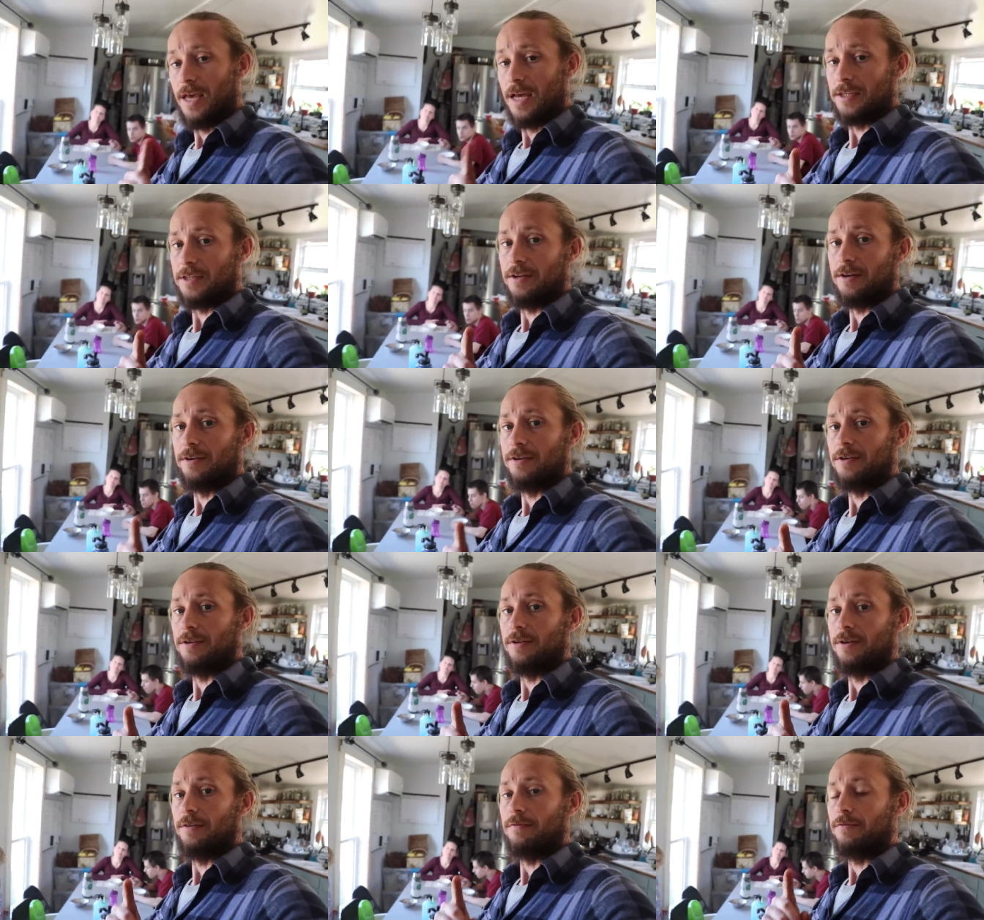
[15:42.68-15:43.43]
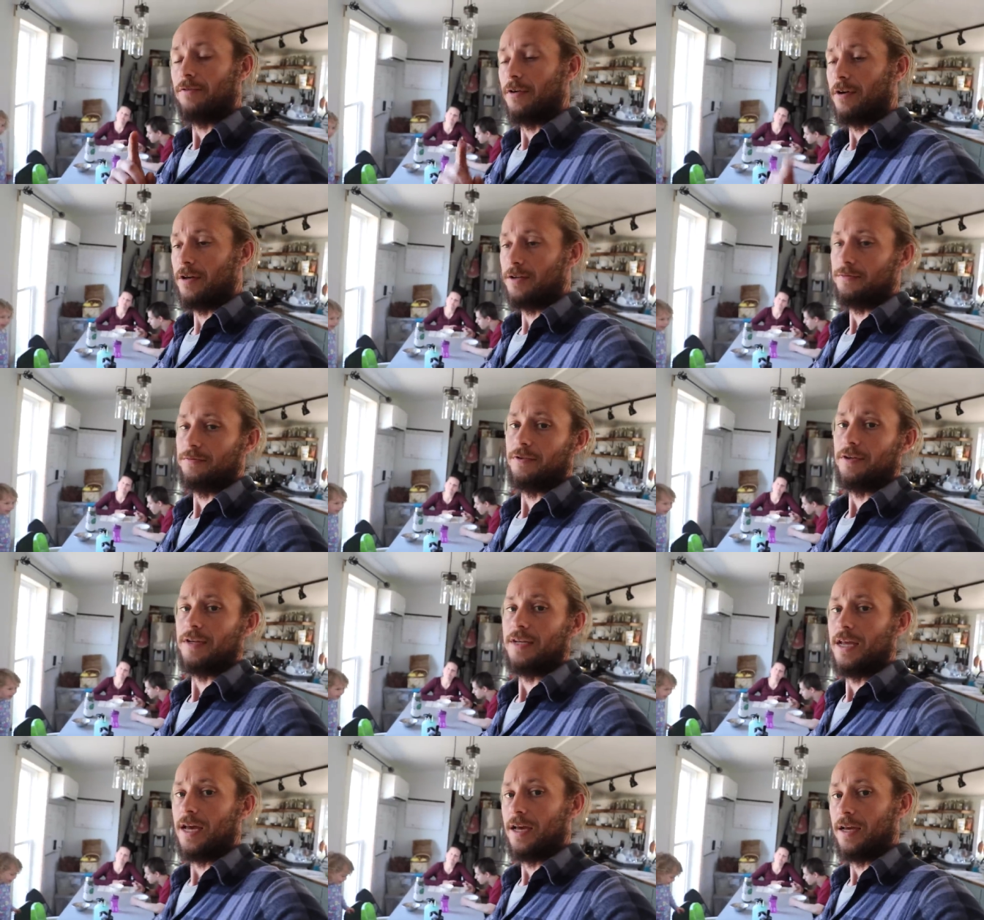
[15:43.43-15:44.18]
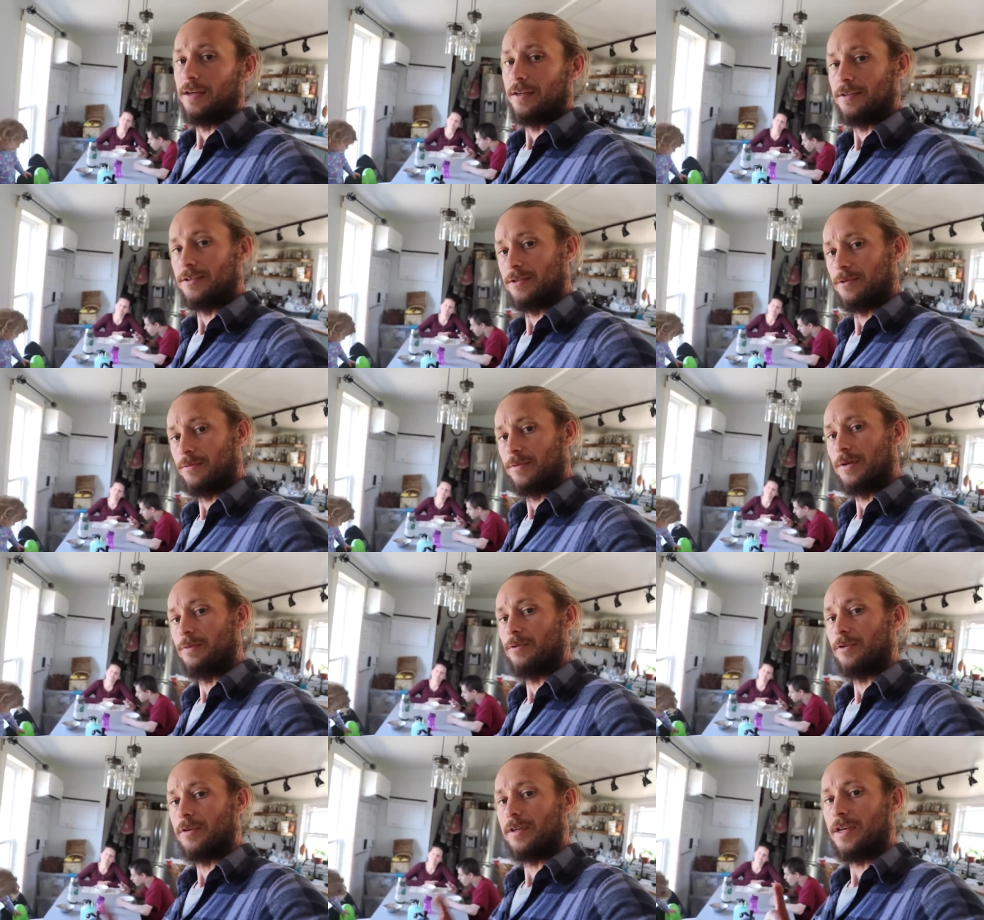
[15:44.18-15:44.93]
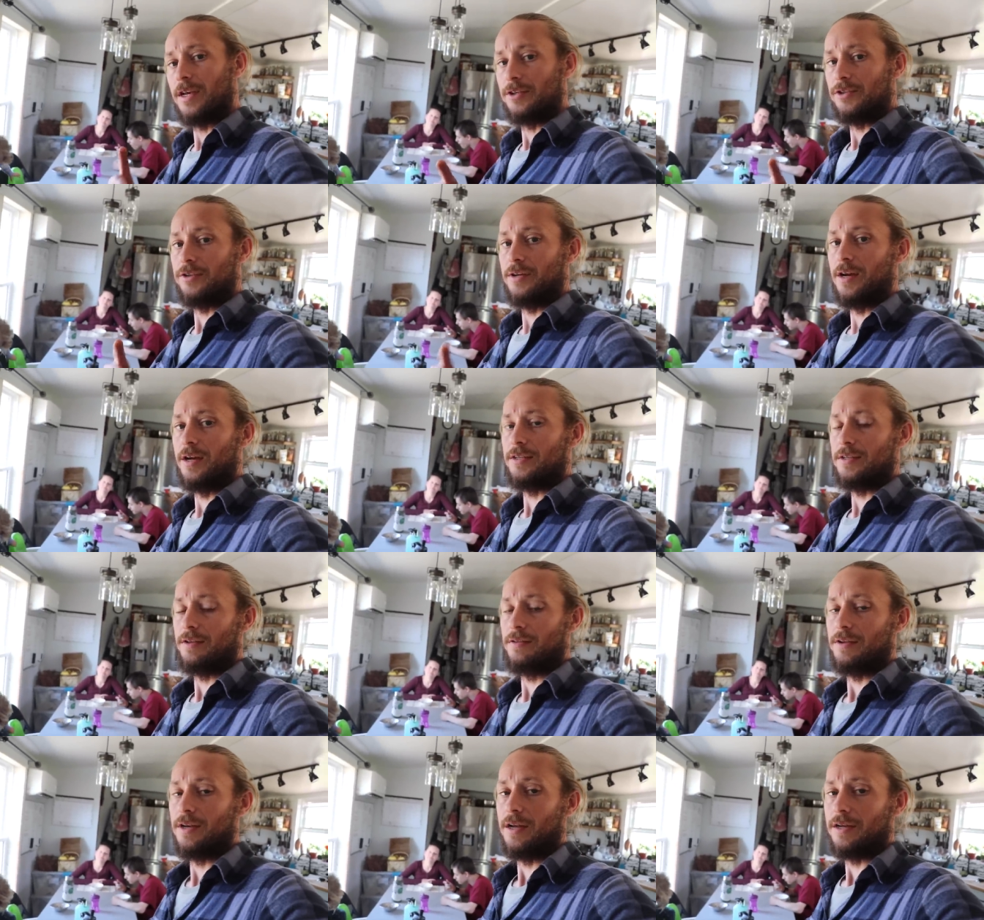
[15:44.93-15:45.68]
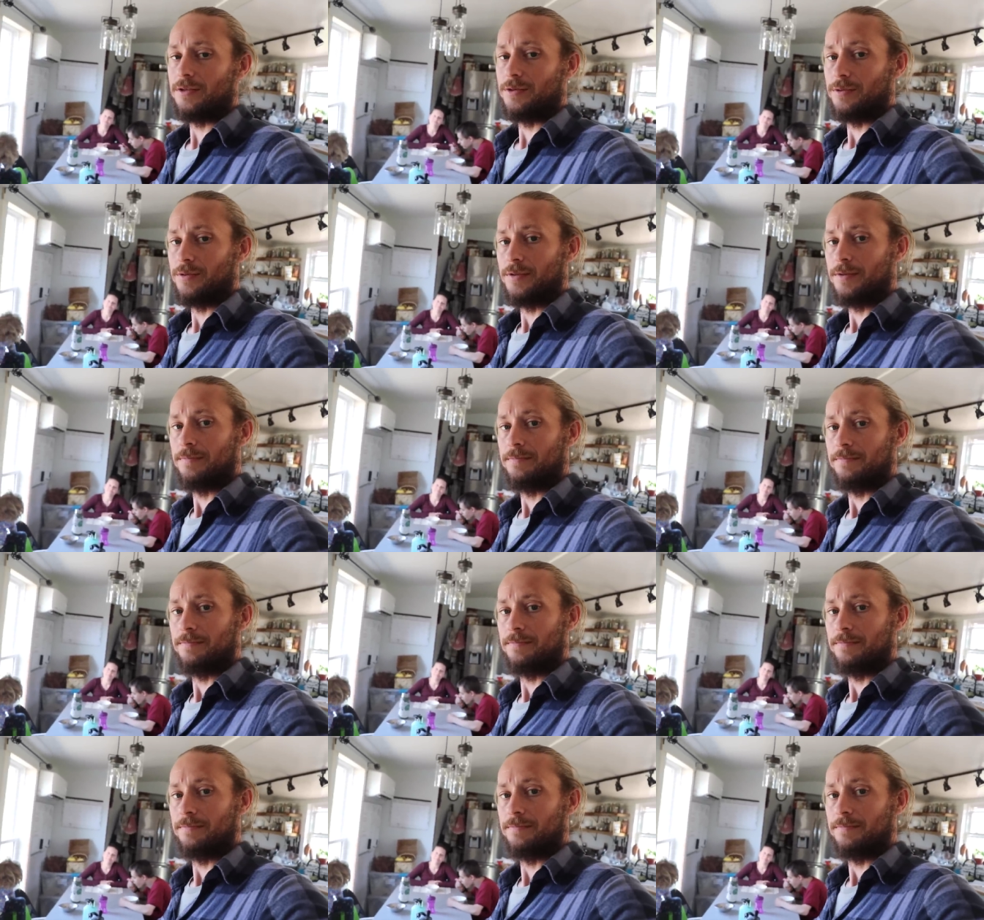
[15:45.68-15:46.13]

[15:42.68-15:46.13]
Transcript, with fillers: That's going to do it for us for today, so we will catch you guys on the next one.